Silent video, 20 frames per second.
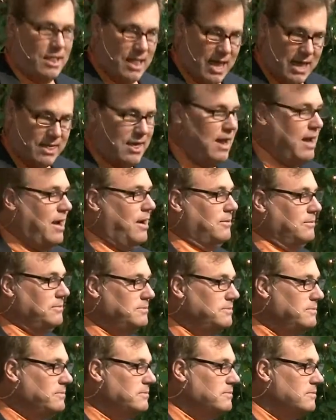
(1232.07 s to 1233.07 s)
lay there.
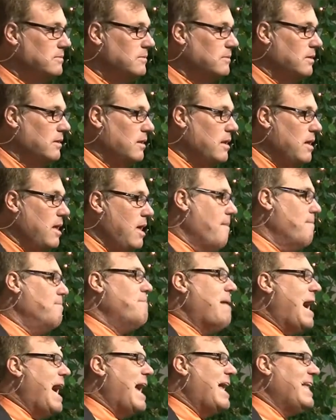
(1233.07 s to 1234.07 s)

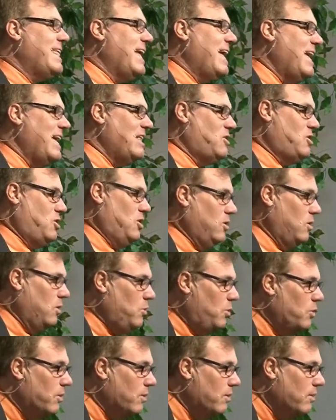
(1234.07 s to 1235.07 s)
Mine did
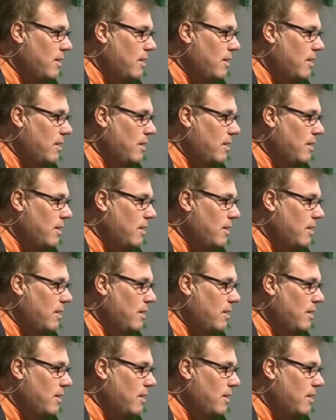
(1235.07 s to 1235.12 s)
too.